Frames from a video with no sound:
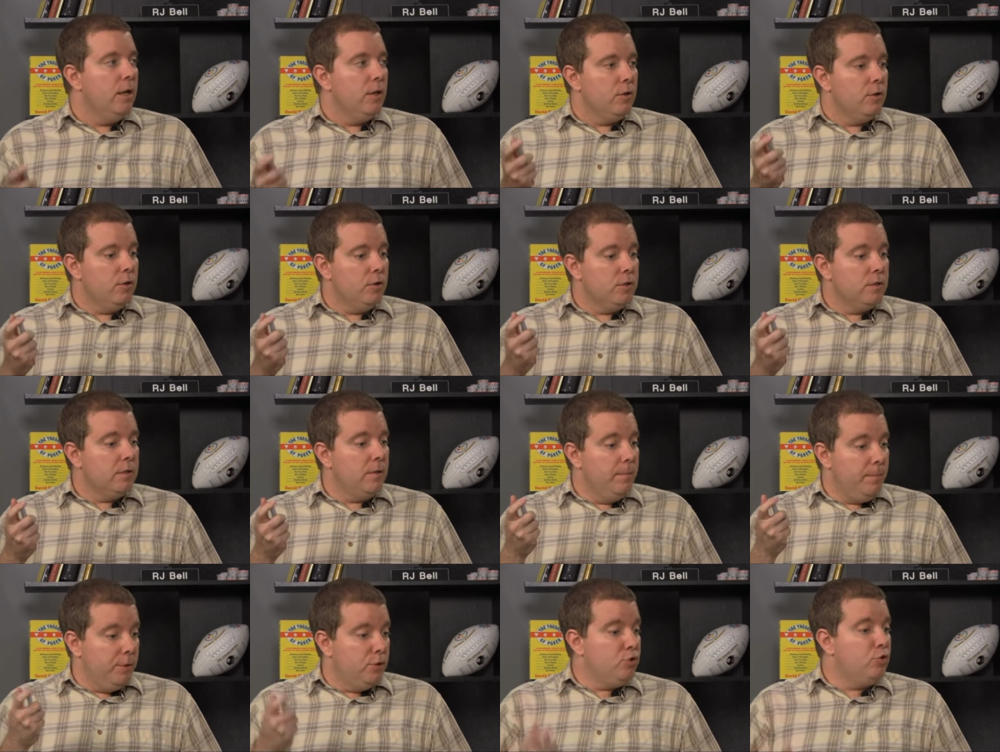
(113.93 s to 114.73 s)
There's
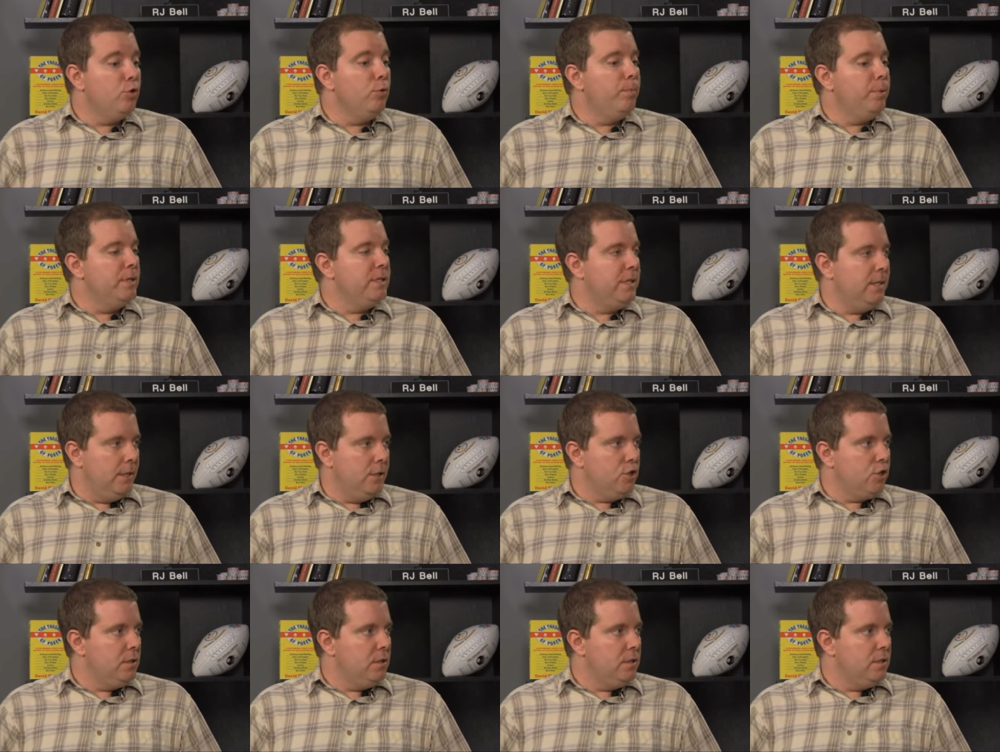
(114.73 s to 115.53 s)
the true
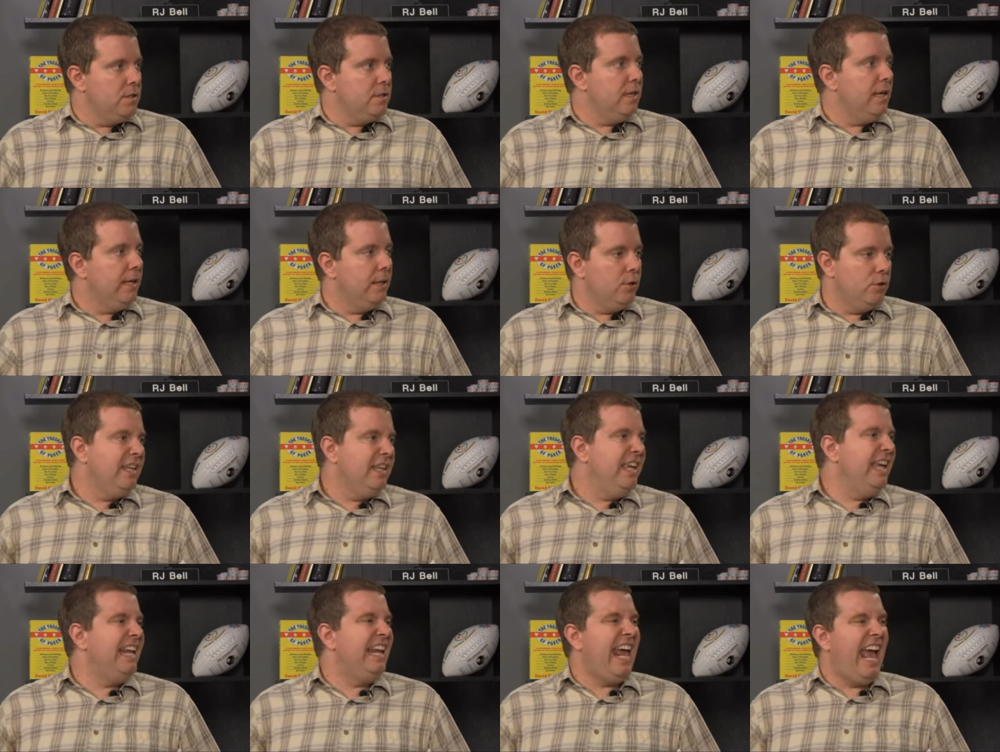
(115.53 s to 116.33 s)
positions, and there's
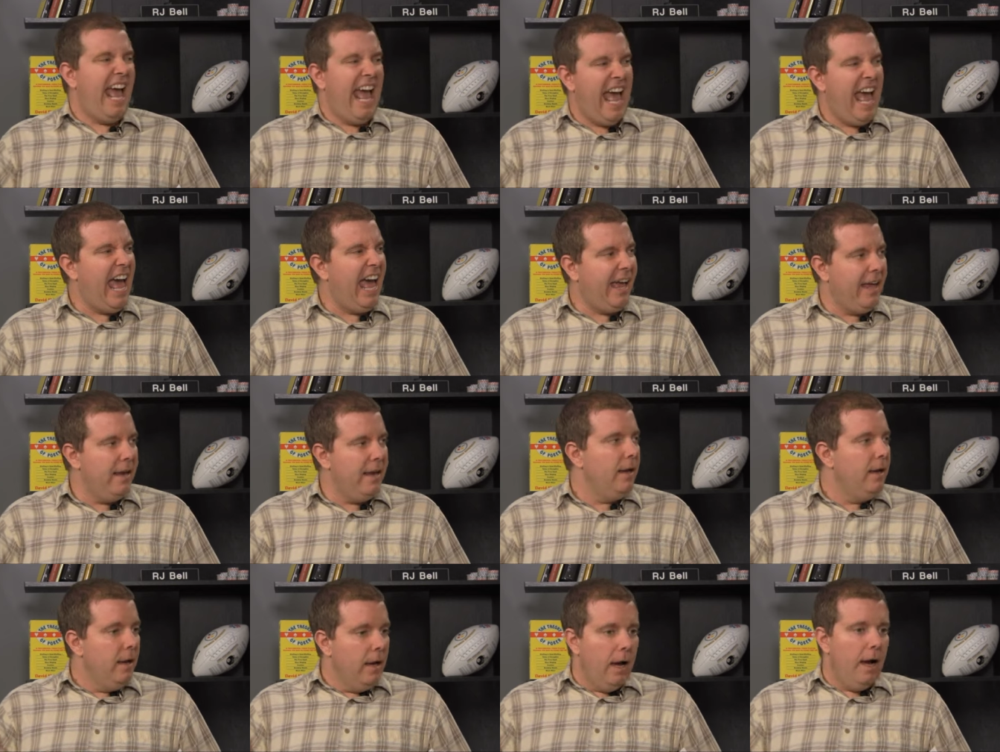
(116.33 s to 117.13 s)
getting
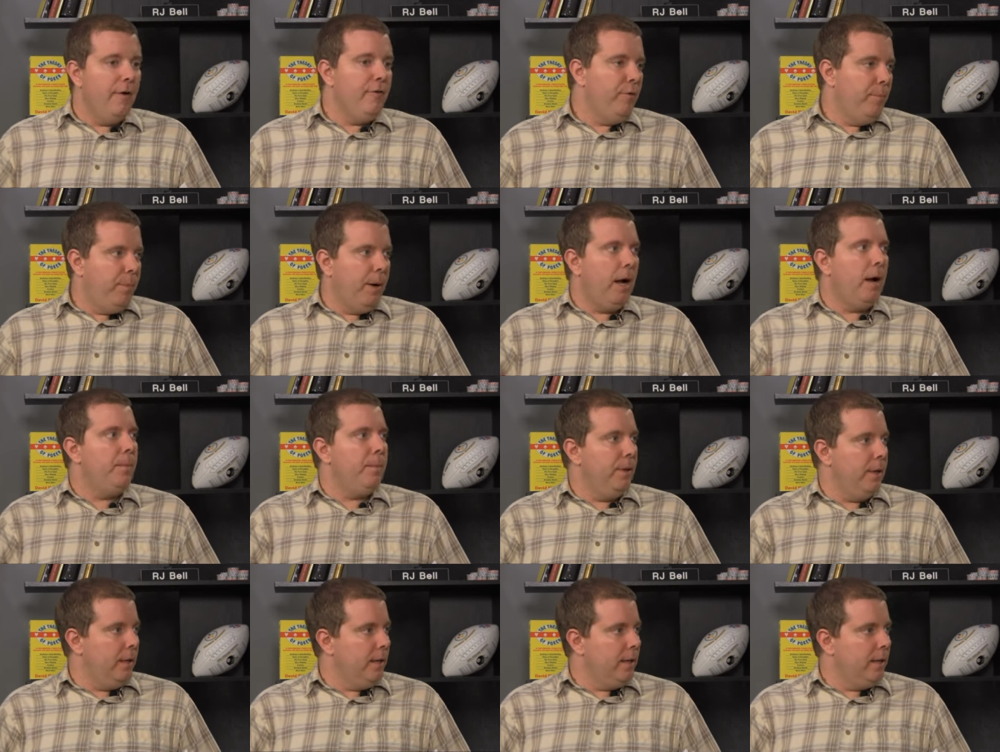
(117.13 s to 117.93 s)
ahead of a
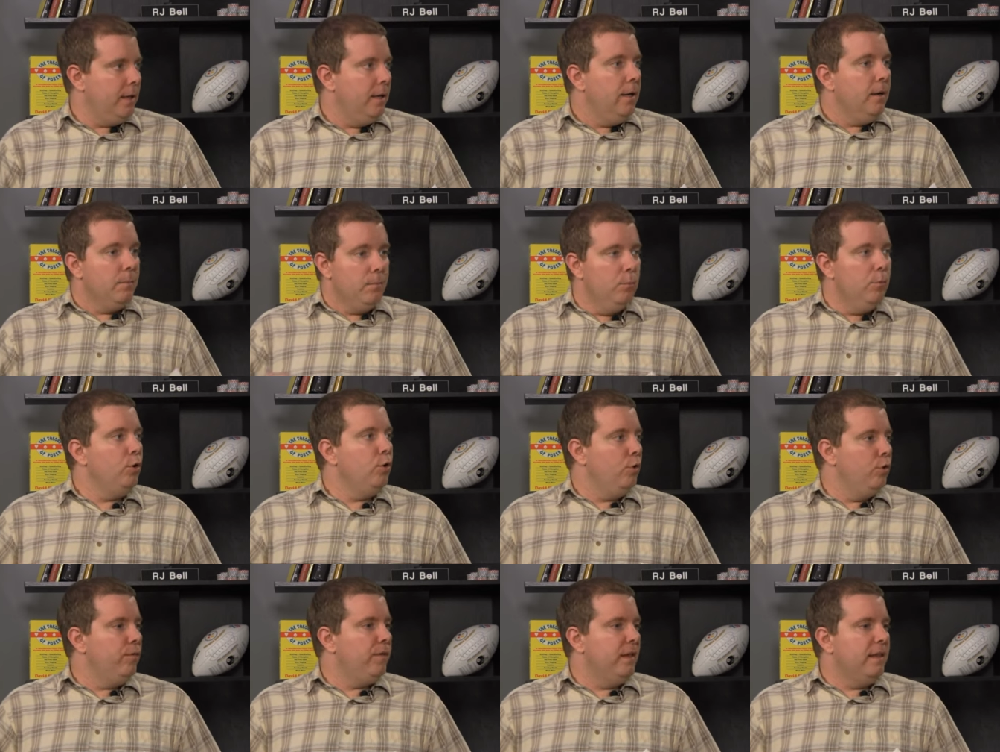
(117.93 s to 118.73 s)
public
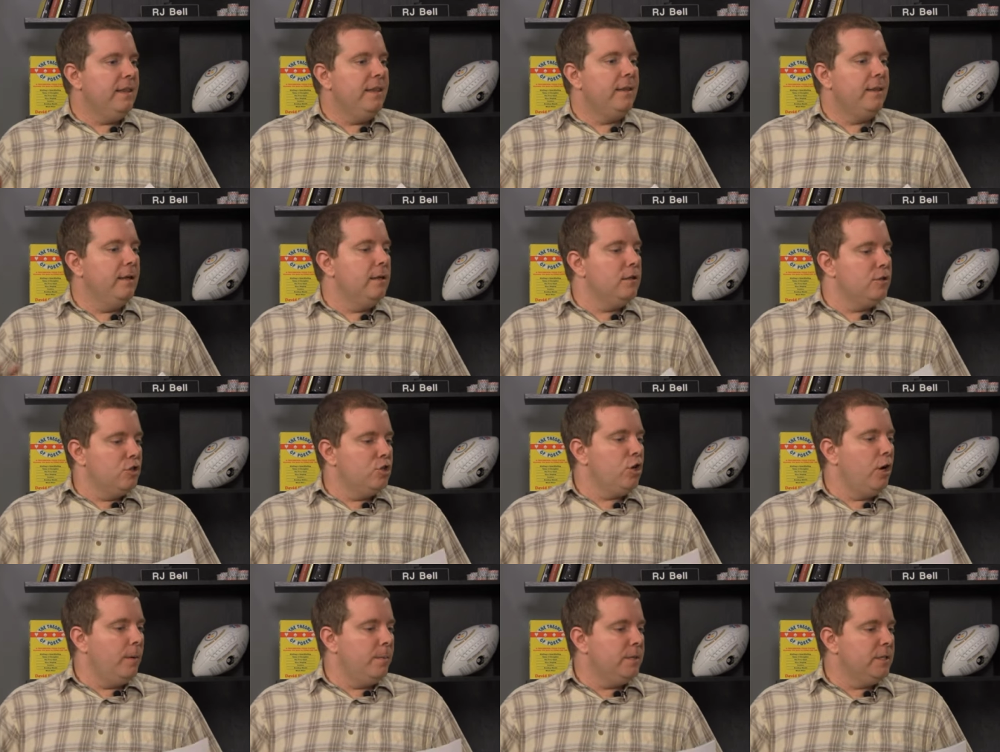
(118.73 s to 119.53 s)
move that
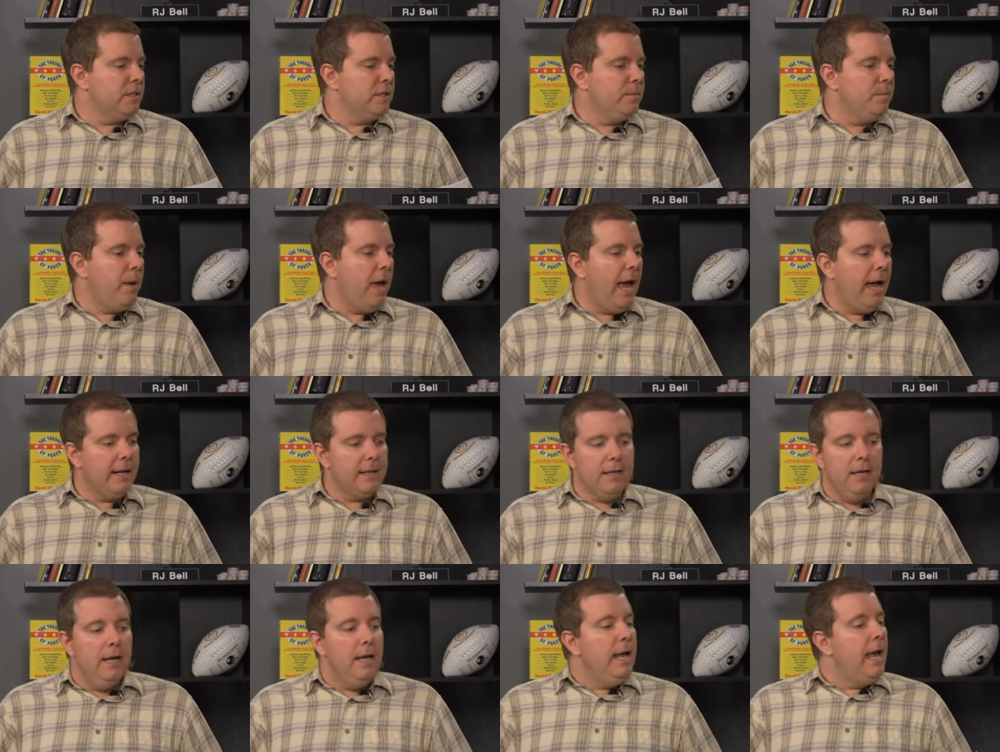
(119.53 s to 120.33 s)
sharps
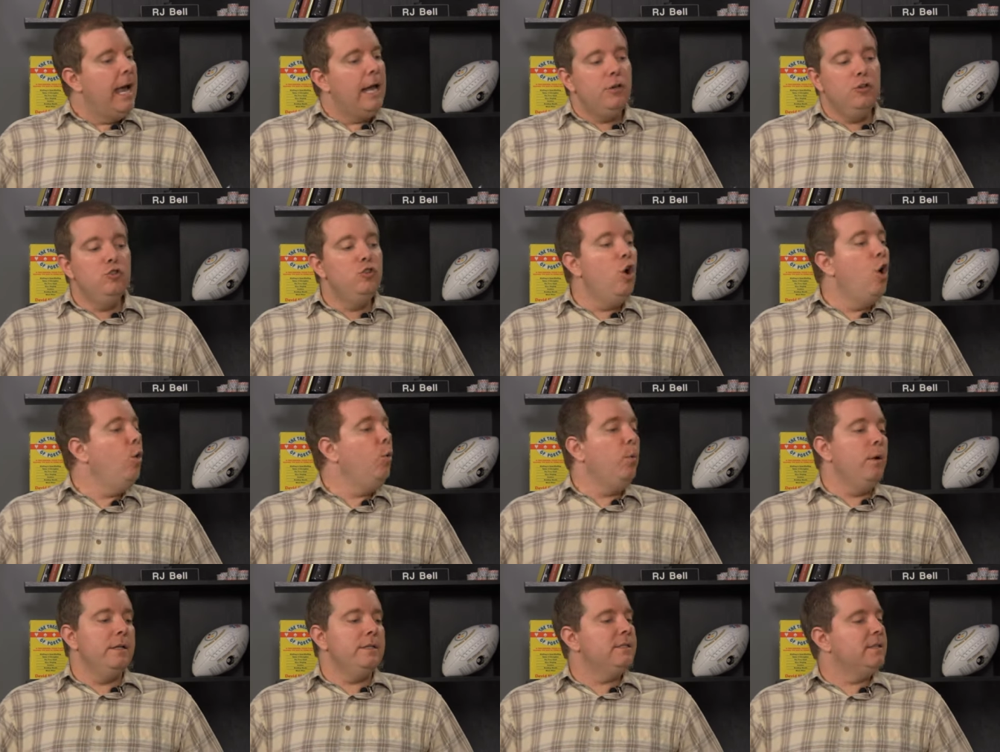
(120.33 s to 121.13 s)
expect. No
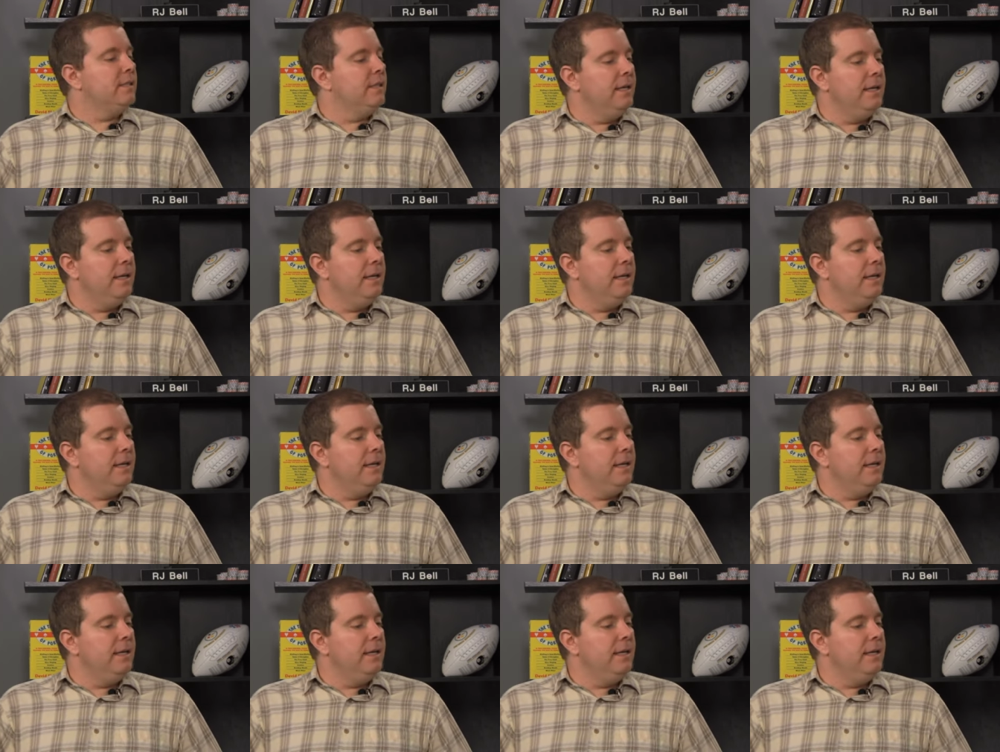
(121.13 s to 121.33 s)
one's